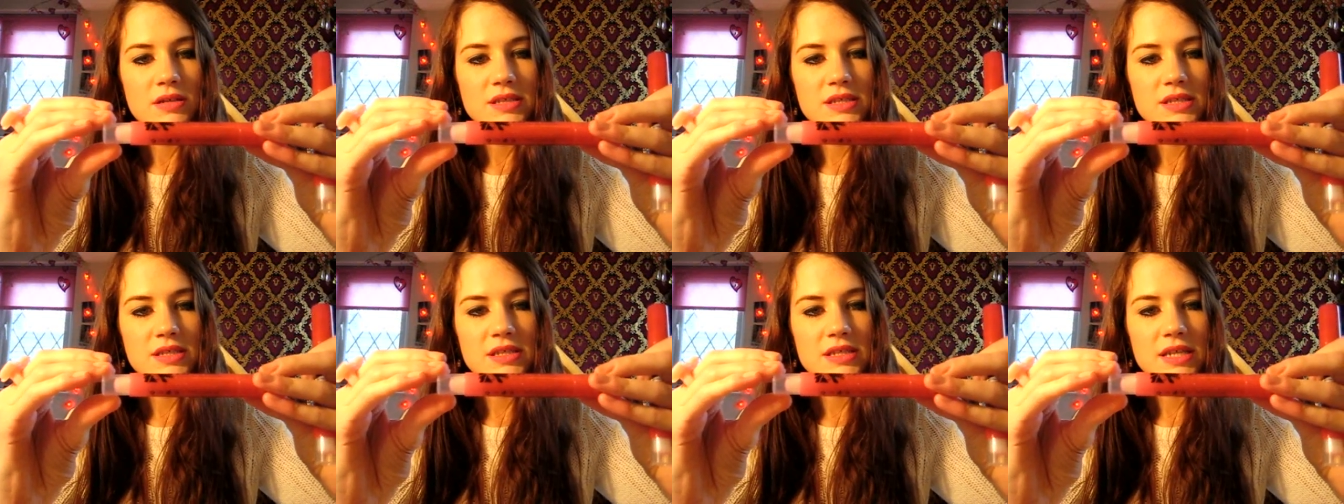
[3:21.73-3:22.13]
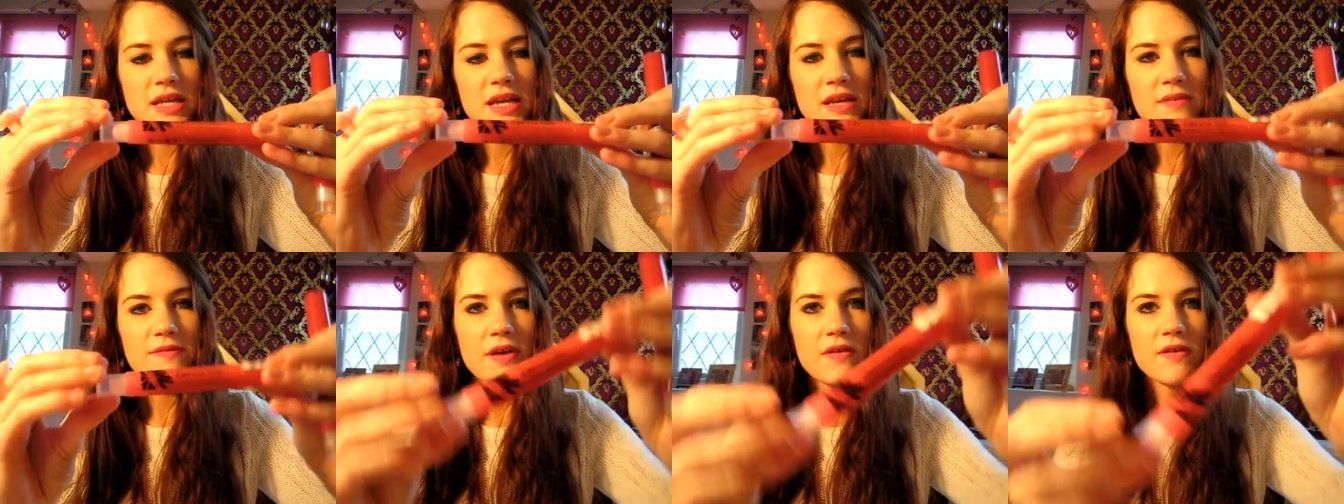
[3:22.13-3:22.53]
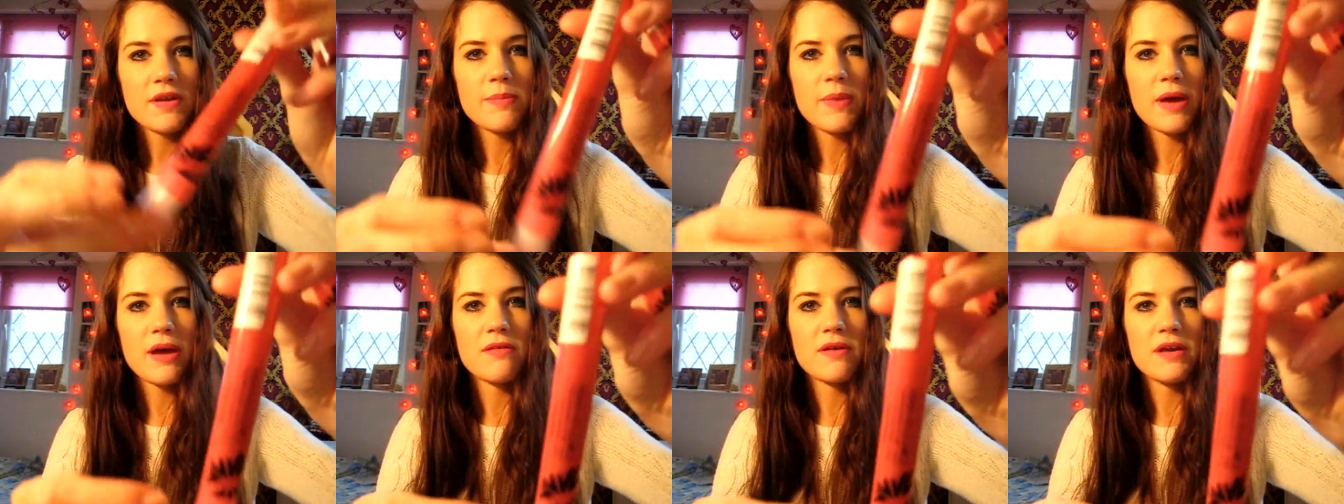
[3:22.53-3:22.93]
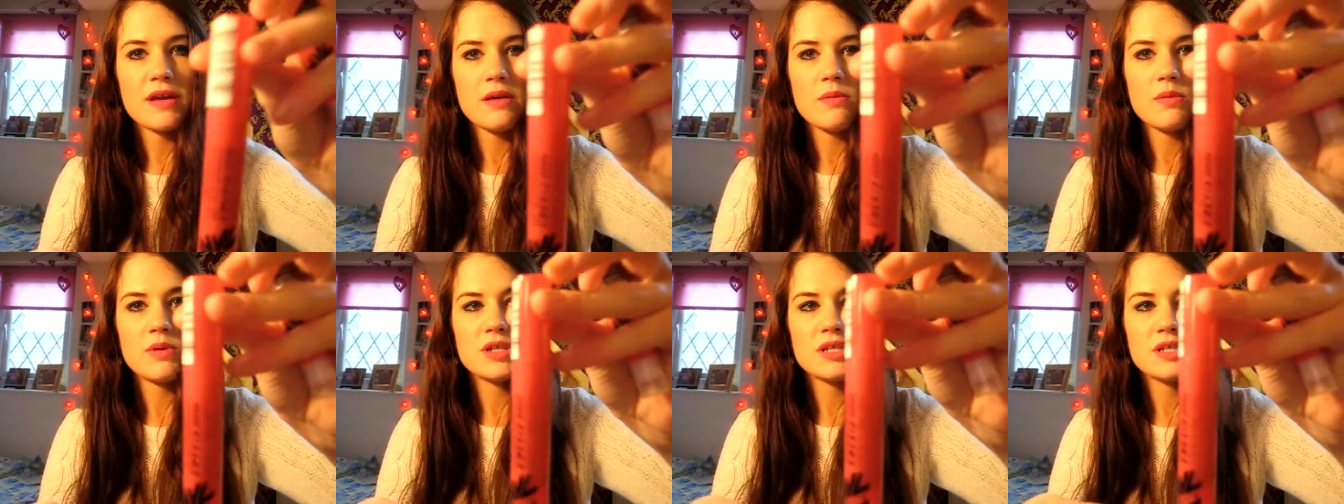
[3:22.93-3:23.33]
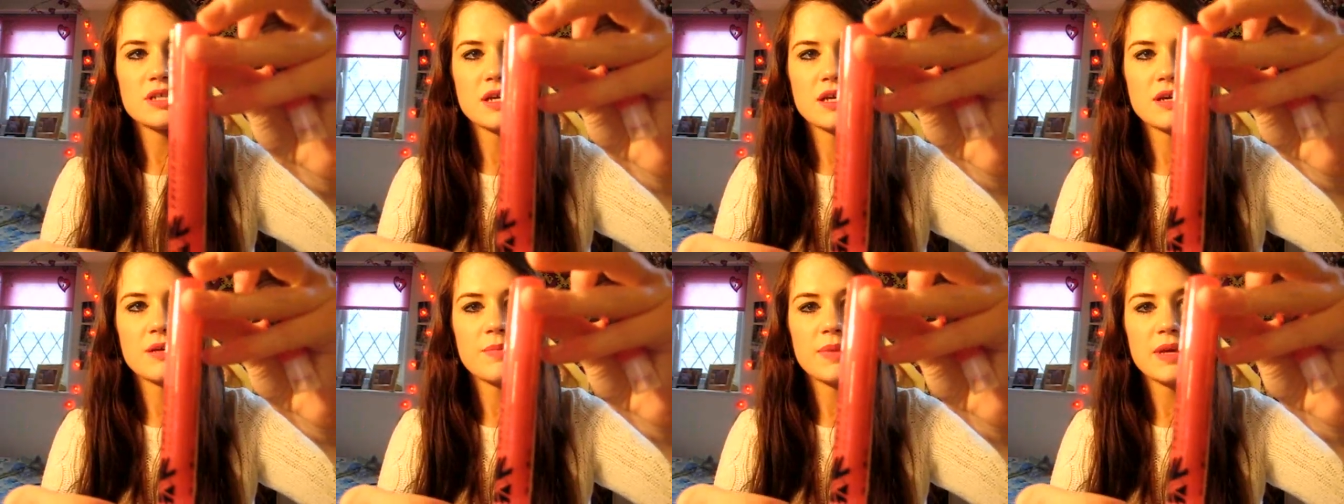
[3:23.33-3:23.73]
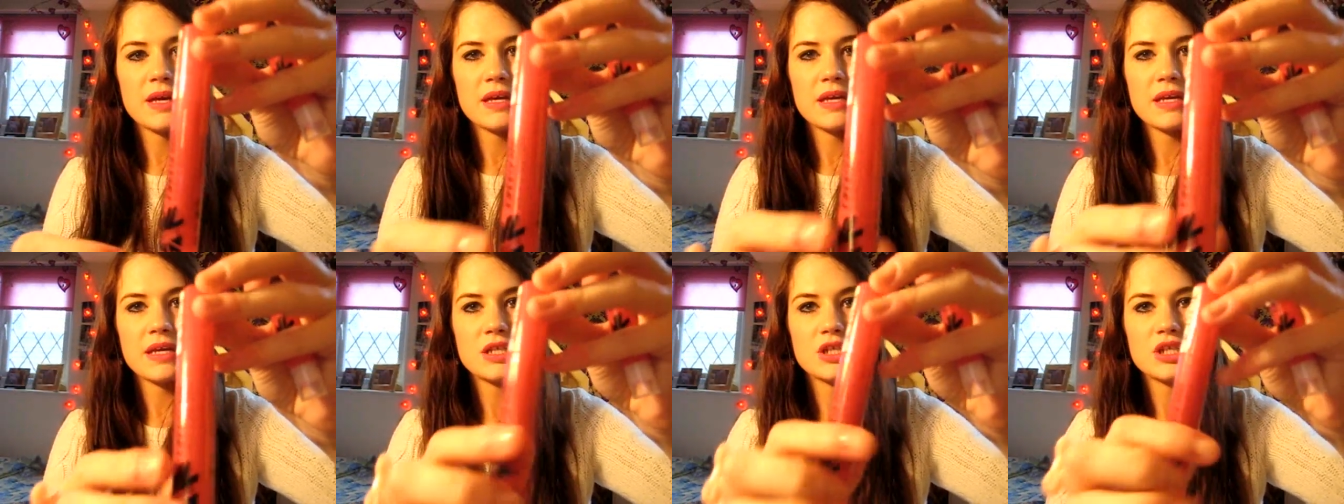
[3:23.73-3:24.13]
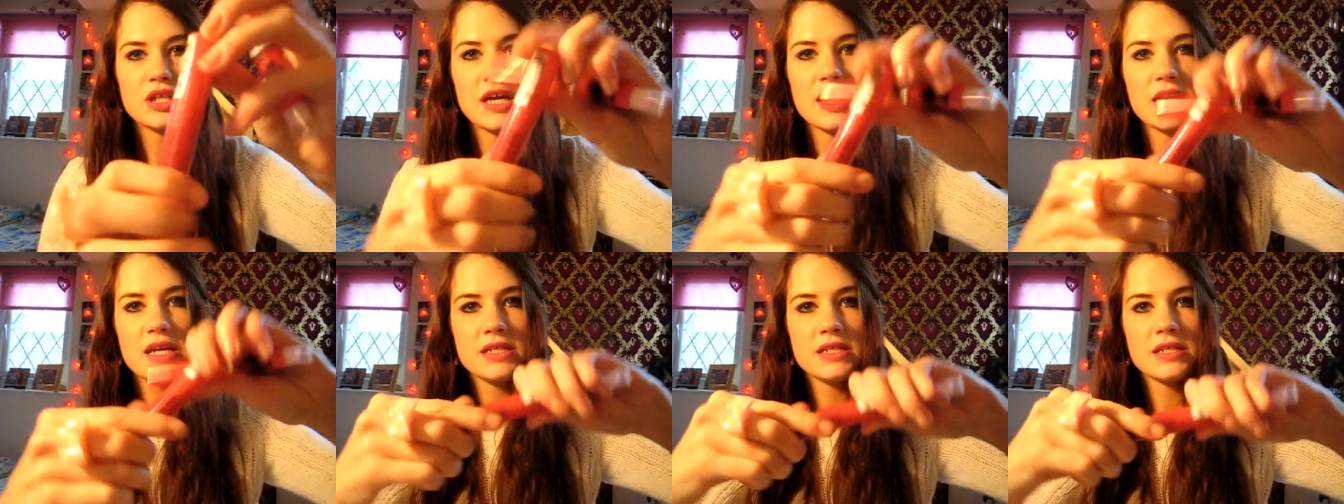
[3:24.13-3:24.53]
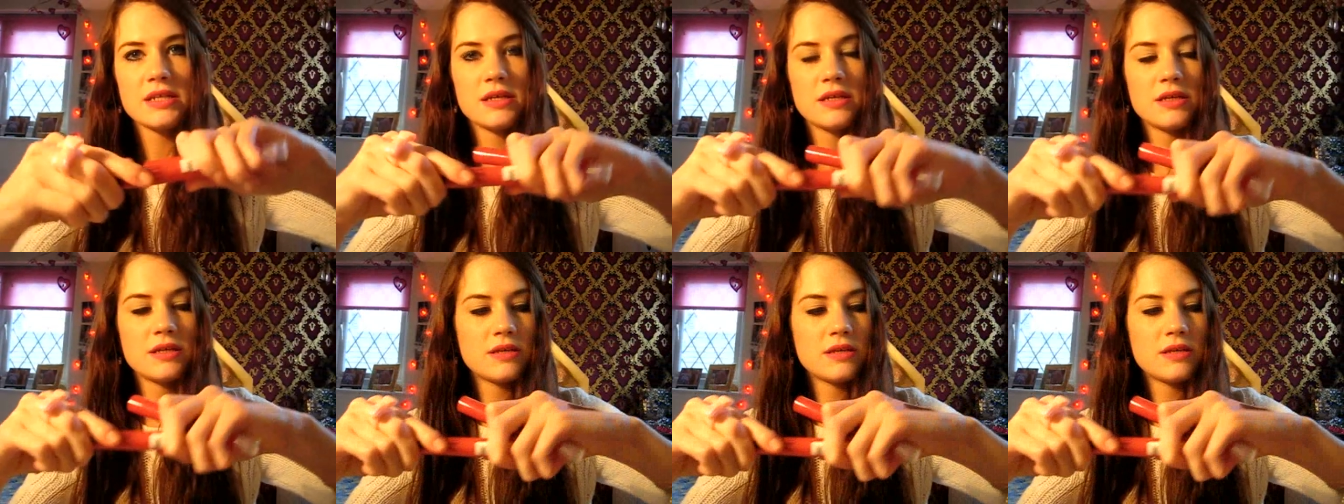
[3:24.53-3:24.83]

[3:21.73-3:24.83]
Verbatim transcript: Stay Very Berry which is like a pinky shade